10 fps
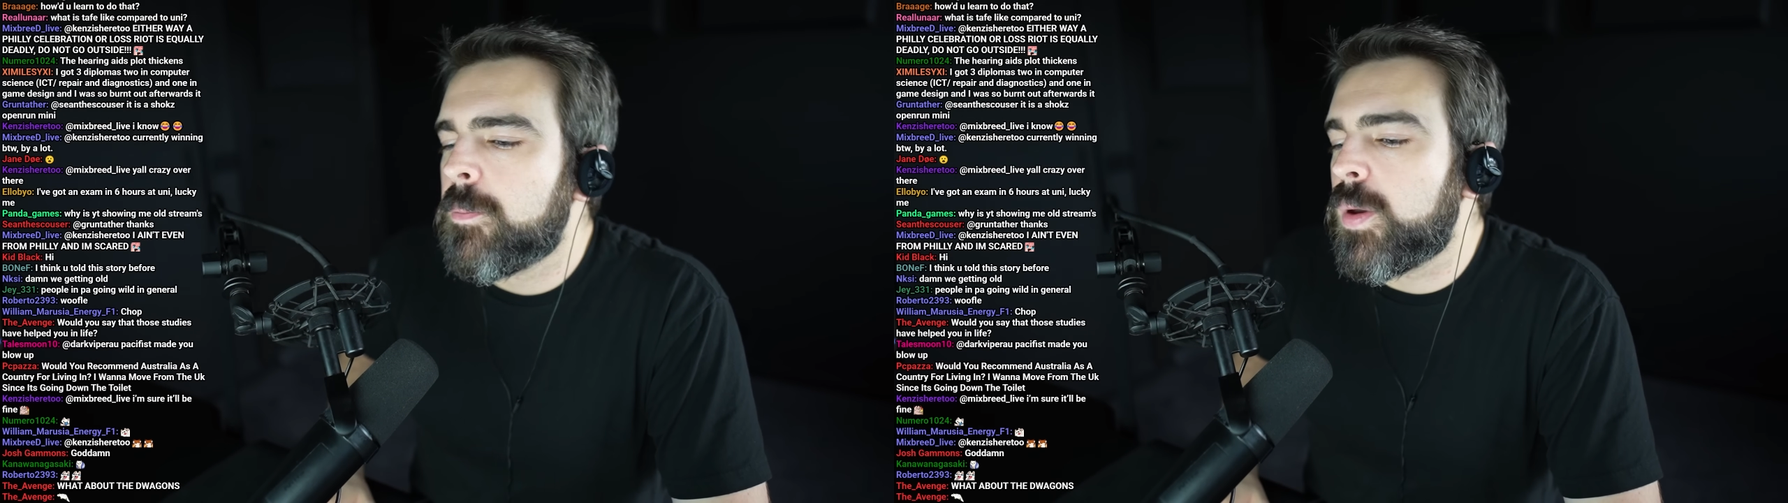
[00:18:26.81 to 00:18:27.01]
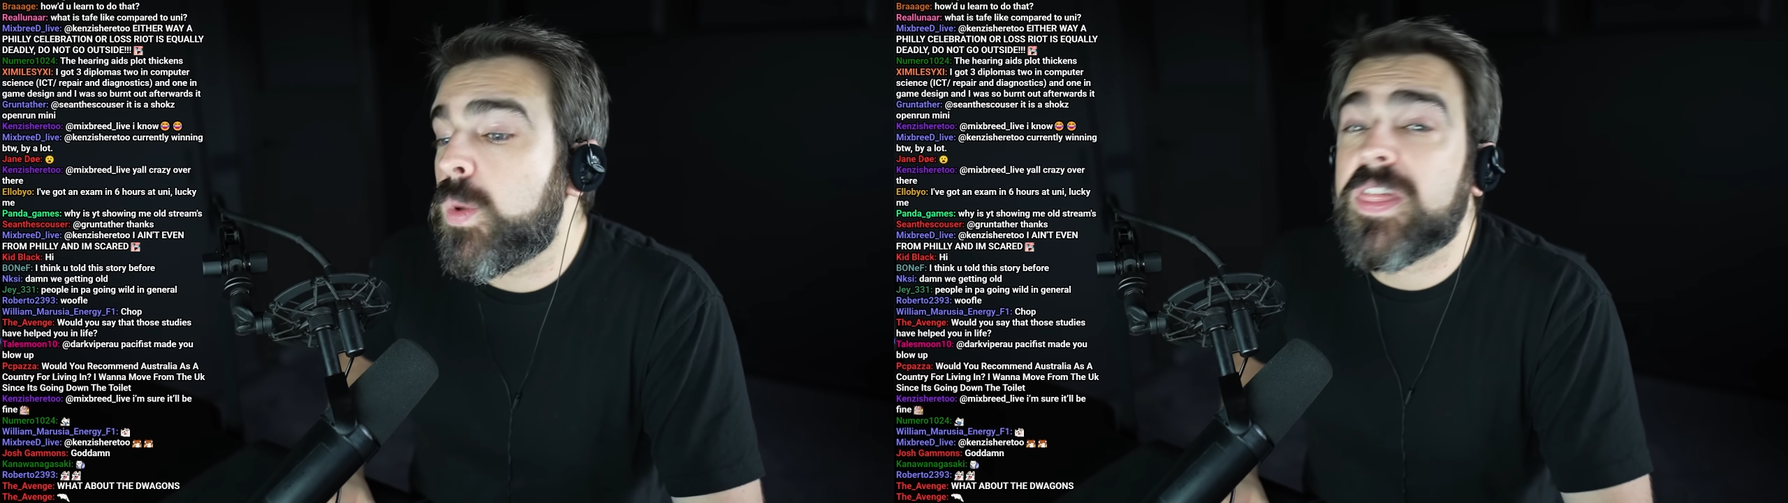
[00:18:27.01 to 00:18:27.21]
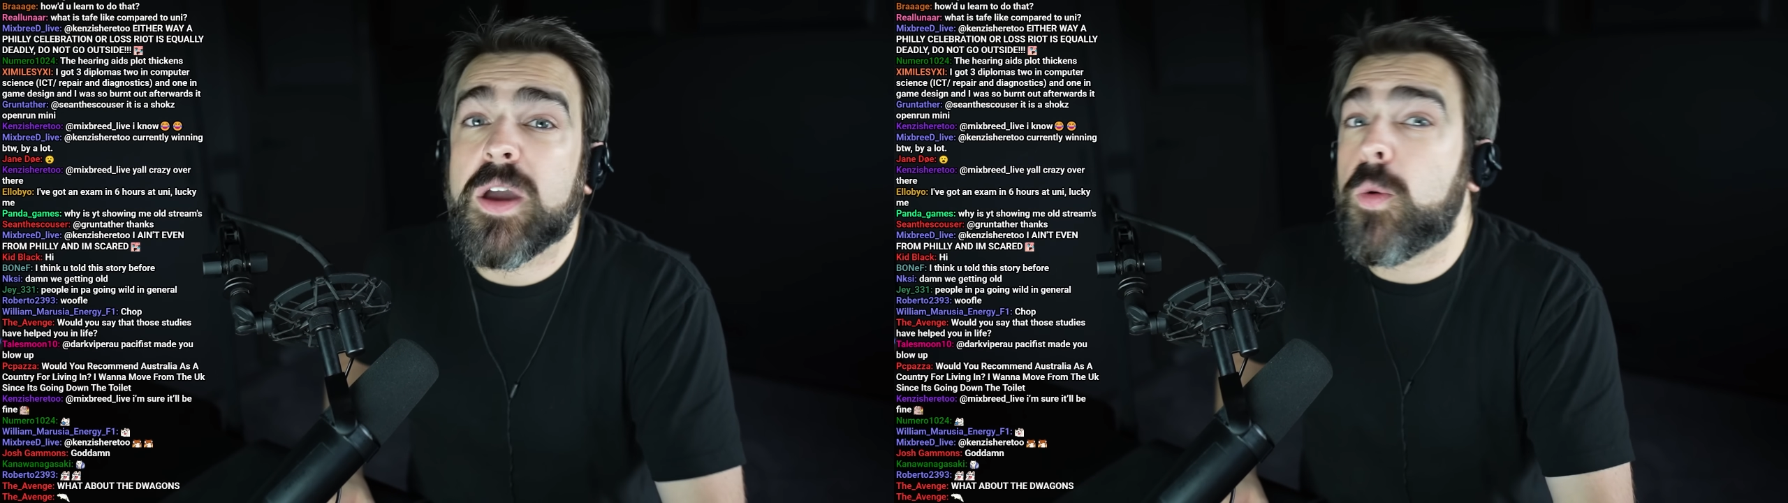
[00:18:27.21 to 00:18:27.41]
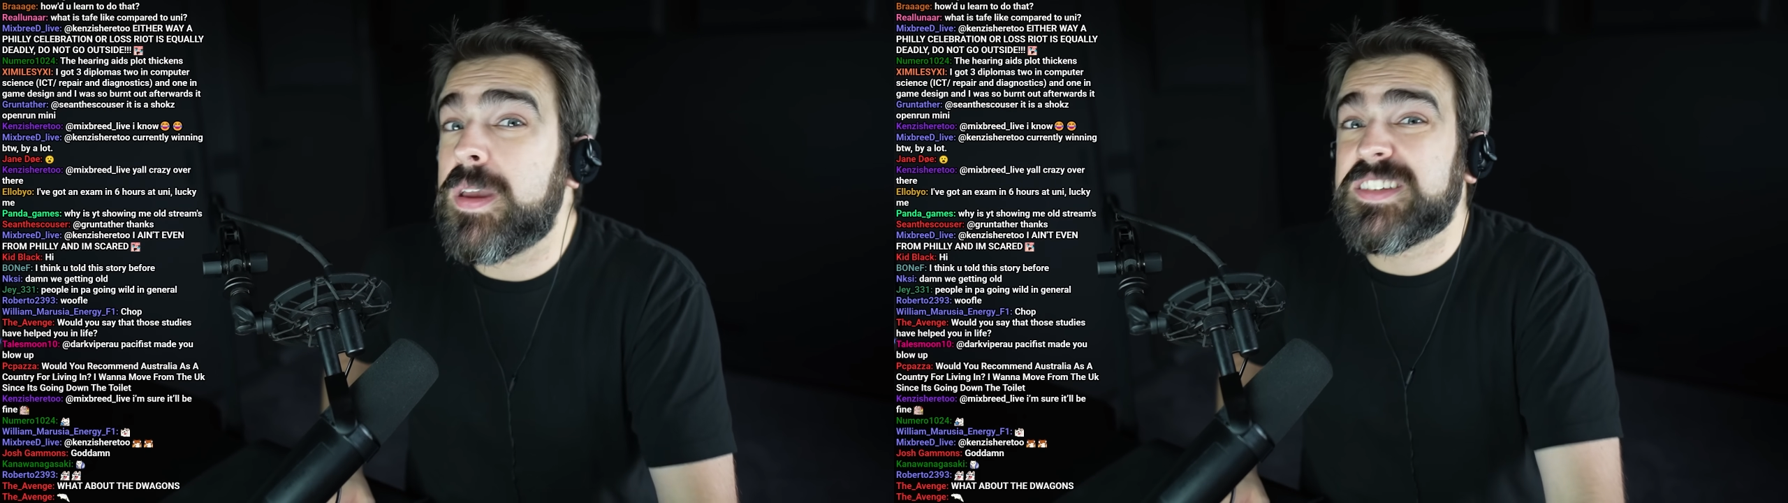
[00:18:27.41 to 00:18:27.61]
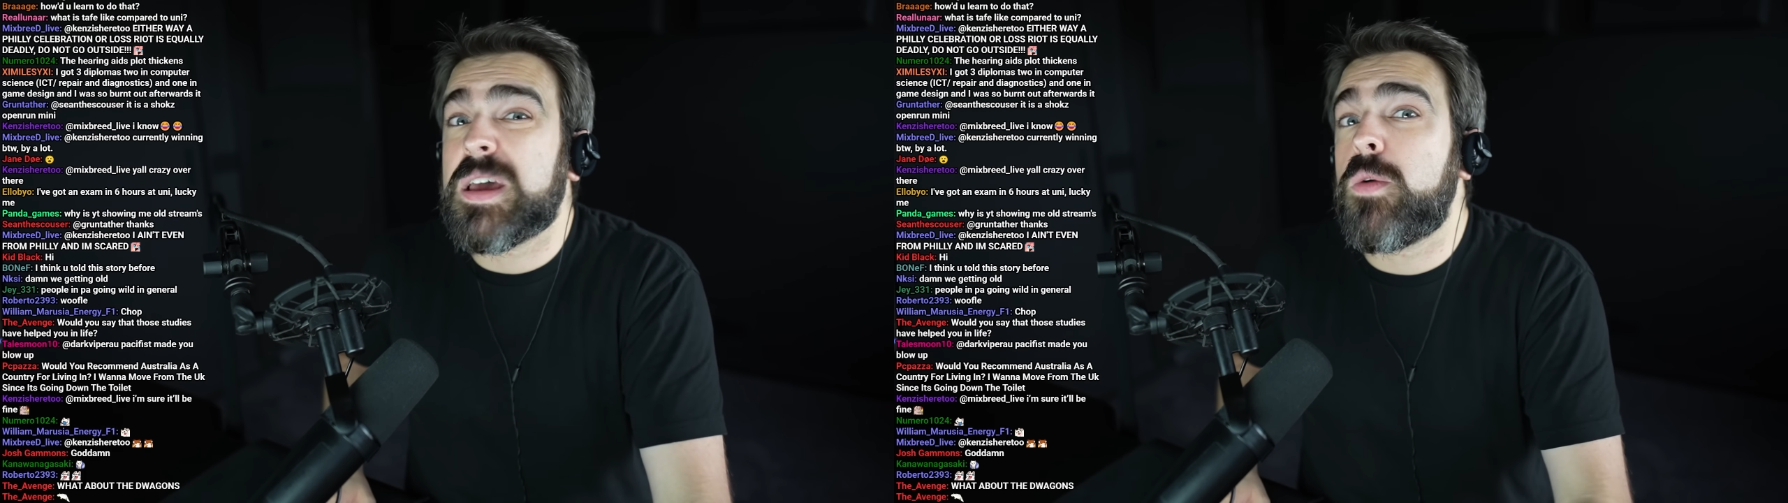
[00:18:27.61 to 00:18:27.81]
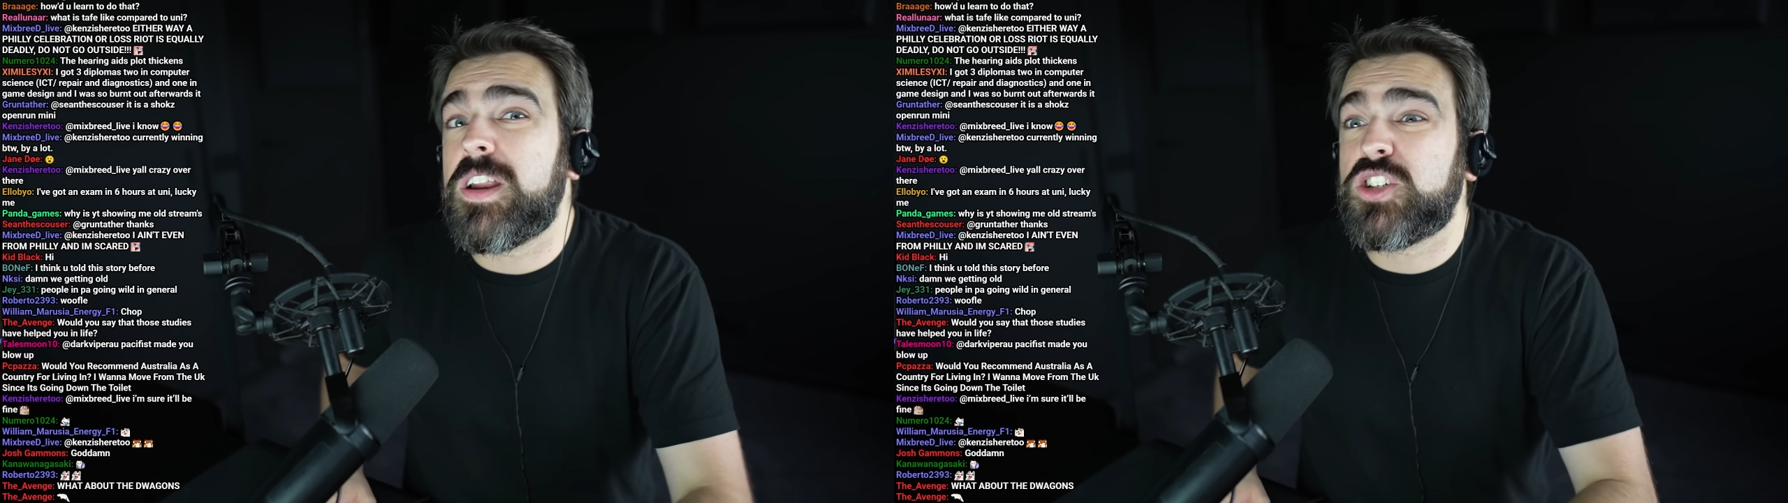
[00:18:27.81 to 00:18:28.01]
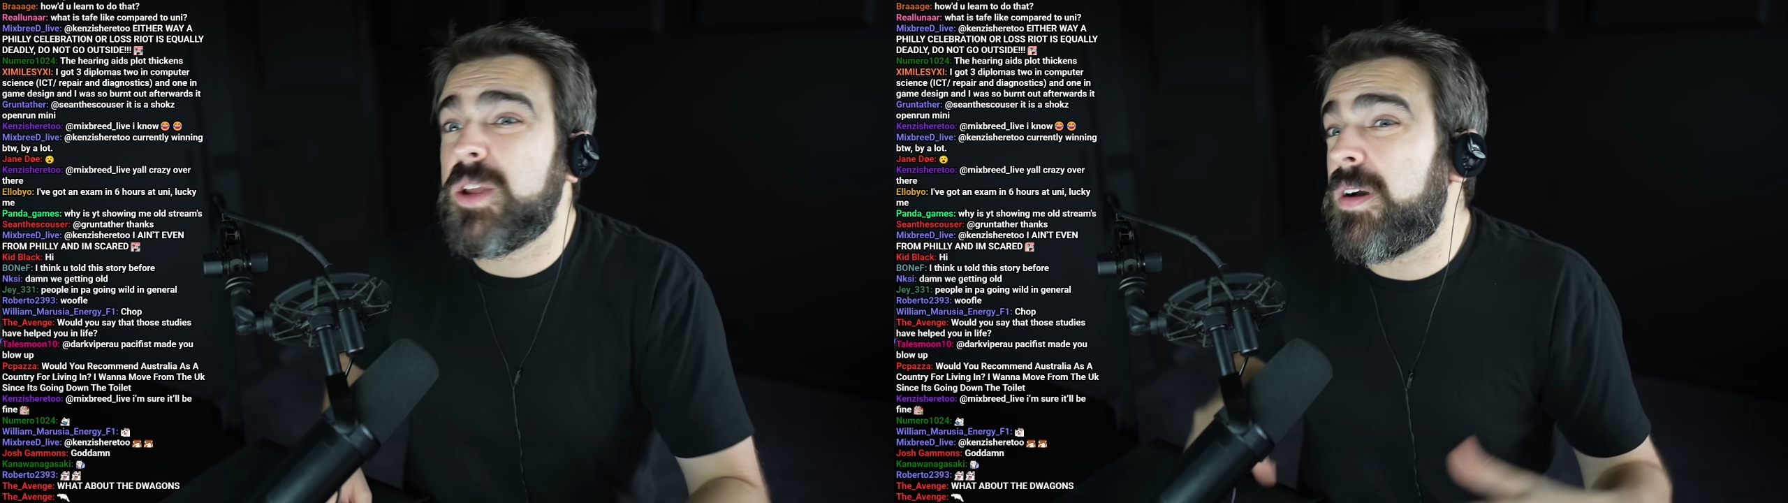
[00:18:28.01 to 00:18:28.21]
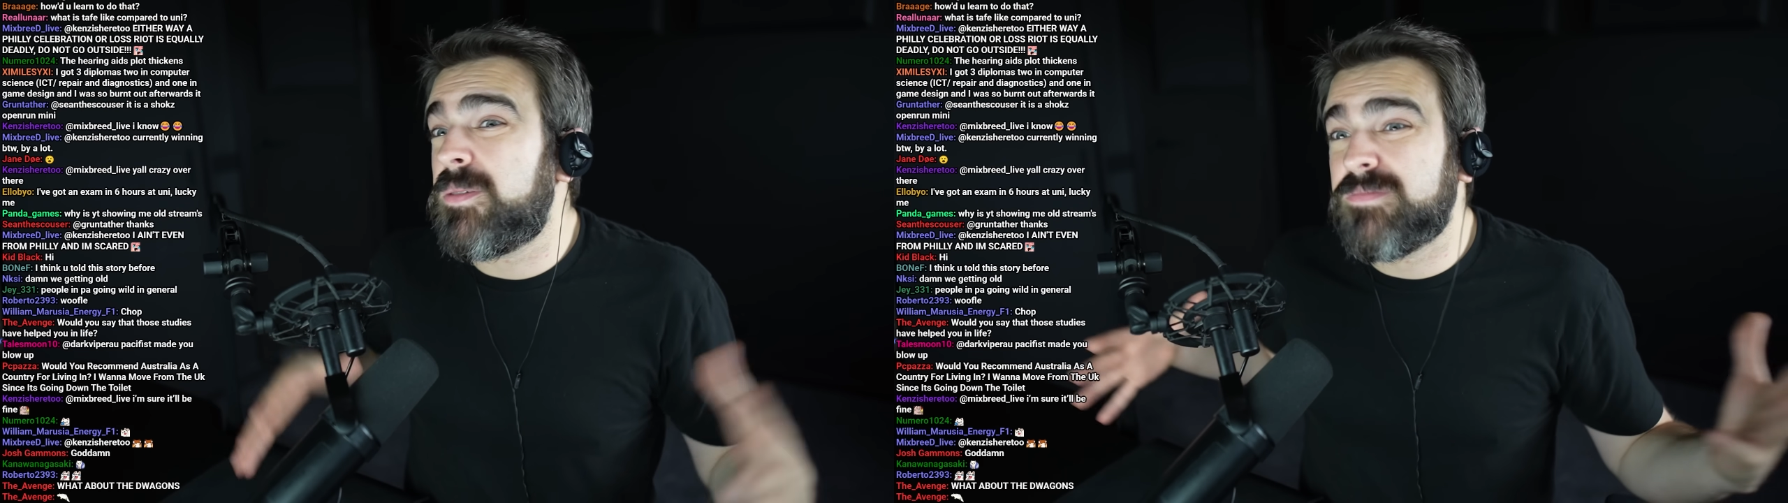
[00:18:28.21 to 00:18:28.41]
But whether that will be a Samoyed or
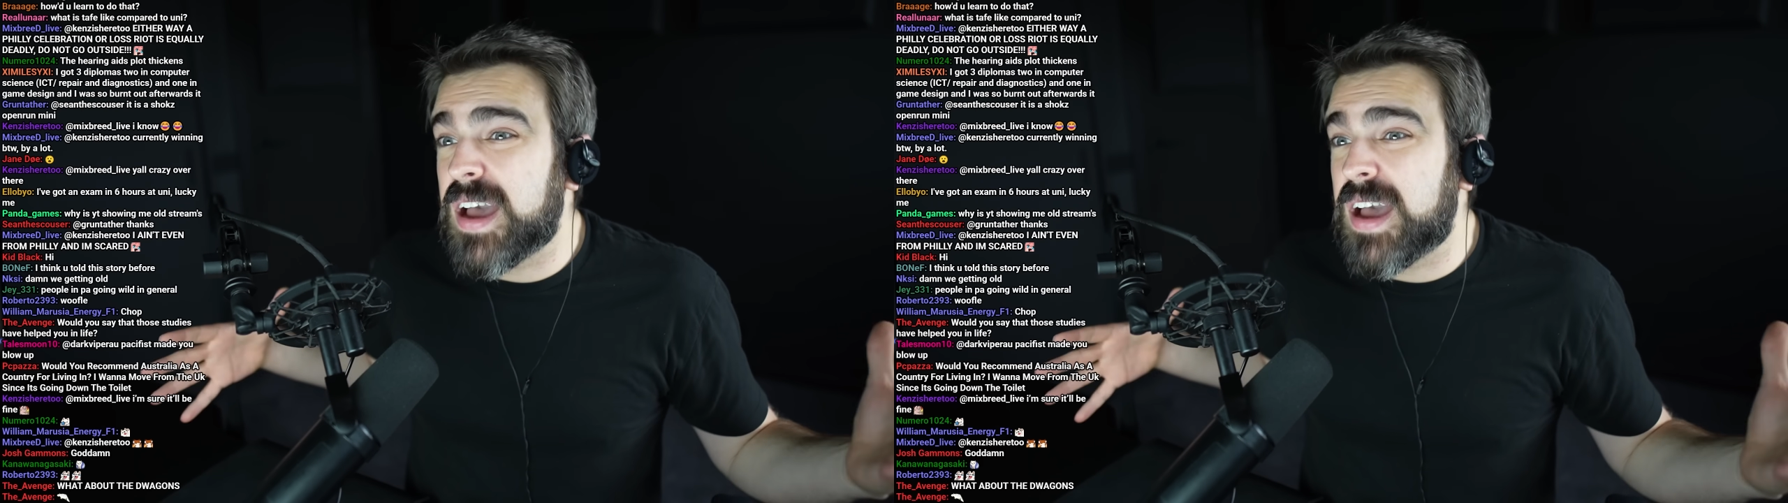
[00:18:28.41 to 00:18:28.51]
Shiba,